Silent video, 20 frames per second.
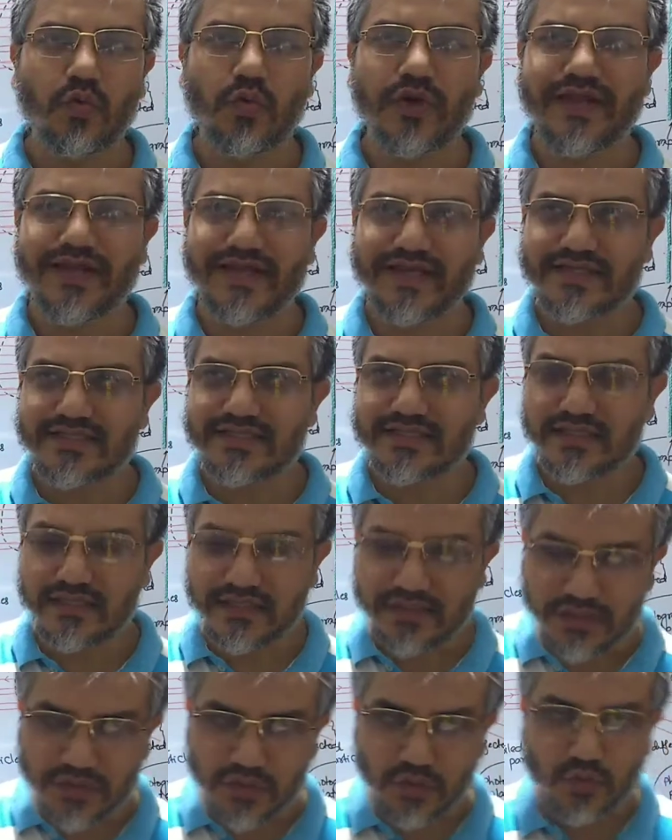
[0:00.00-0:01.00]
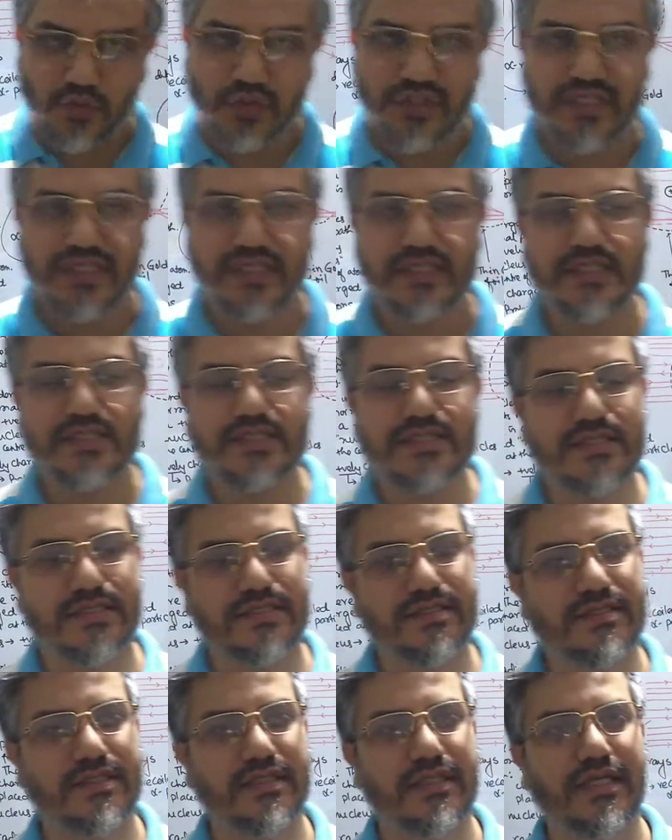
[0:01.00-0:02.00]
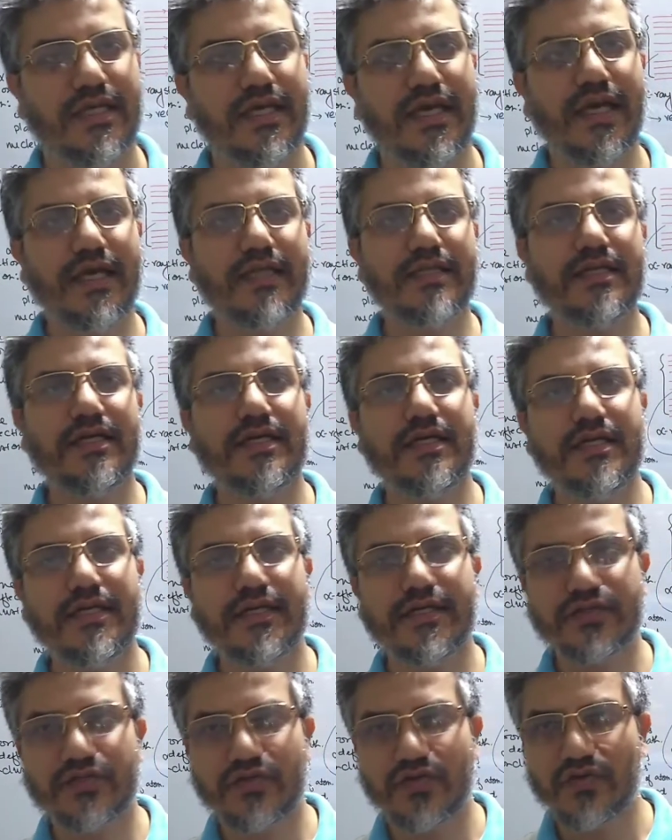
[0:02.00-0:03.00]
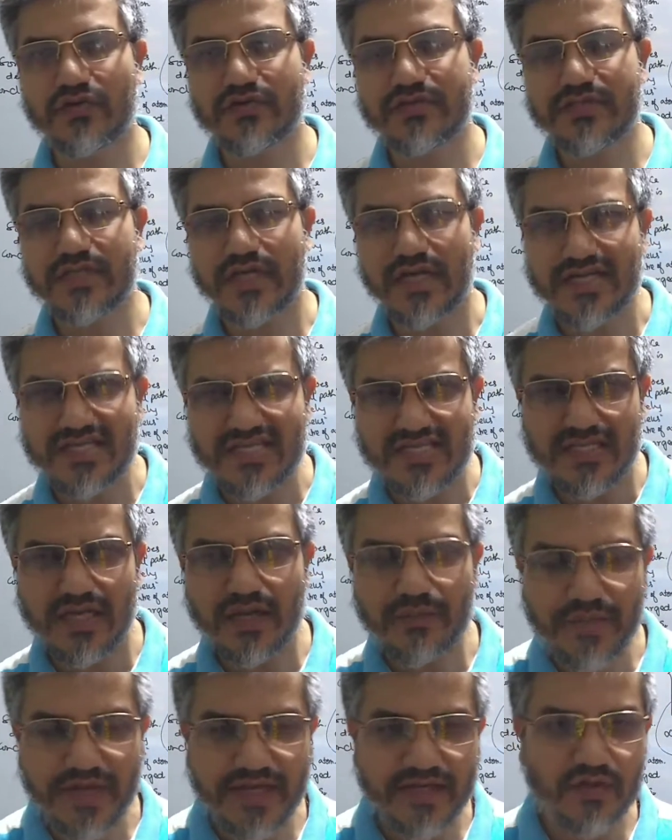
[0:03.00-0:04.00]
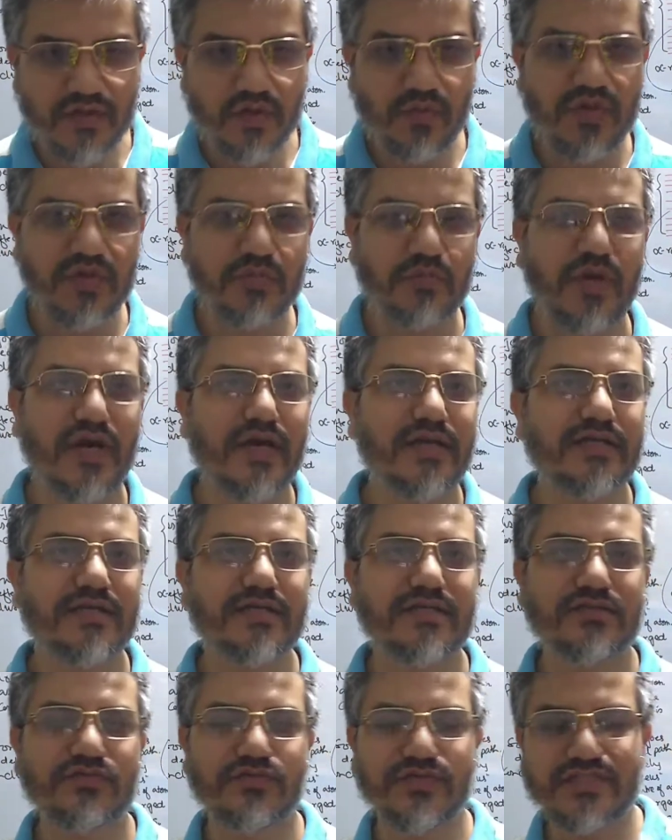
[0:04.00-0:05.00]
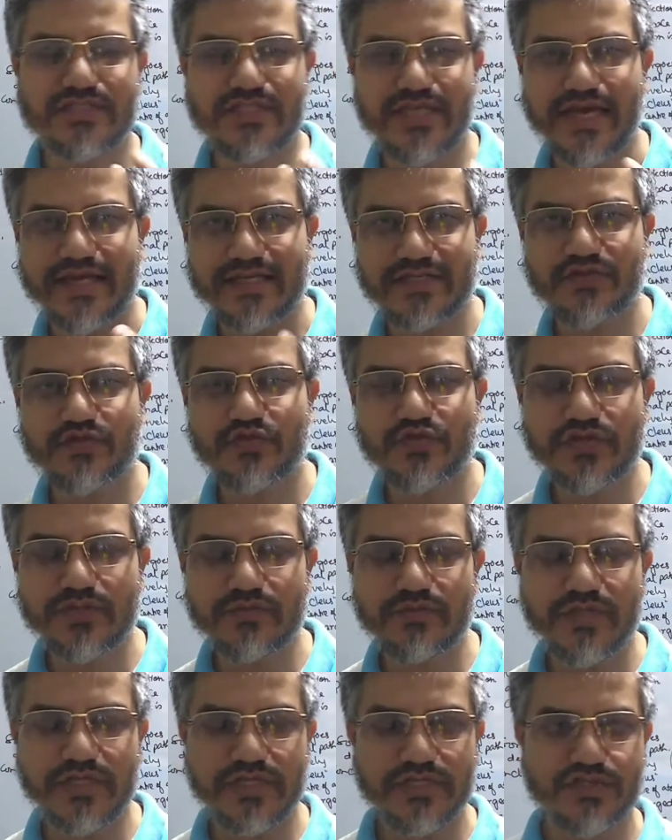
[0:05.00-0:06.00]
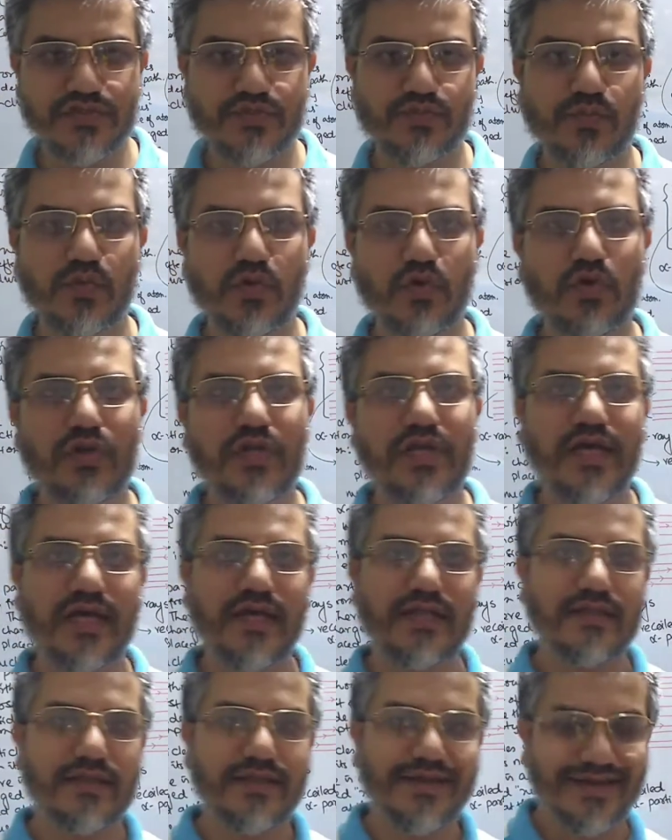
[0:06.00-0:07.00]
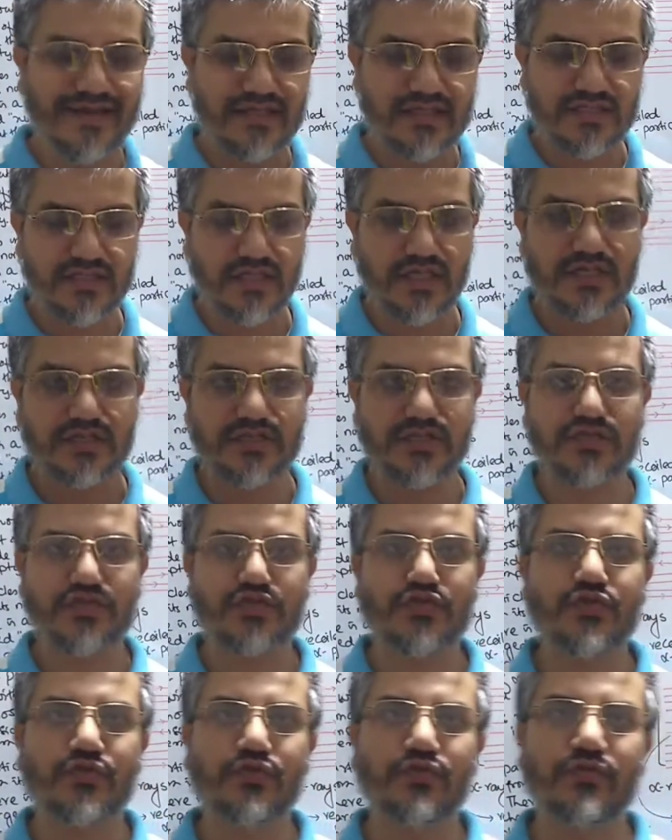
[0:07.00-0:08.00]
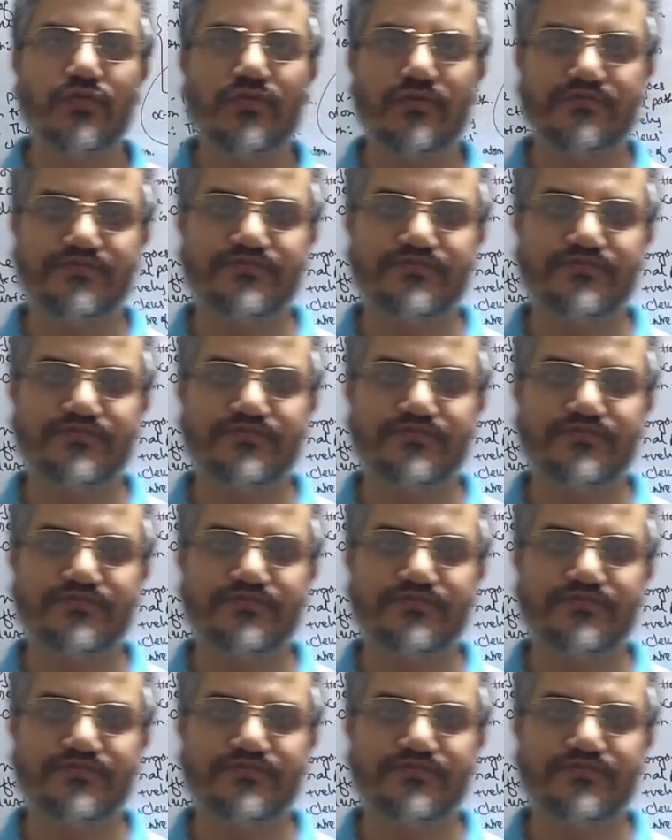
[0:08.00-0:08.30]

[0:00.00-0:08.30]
whereas nucleus and the electrons are subatomic particles which are extremely small and they are charges too.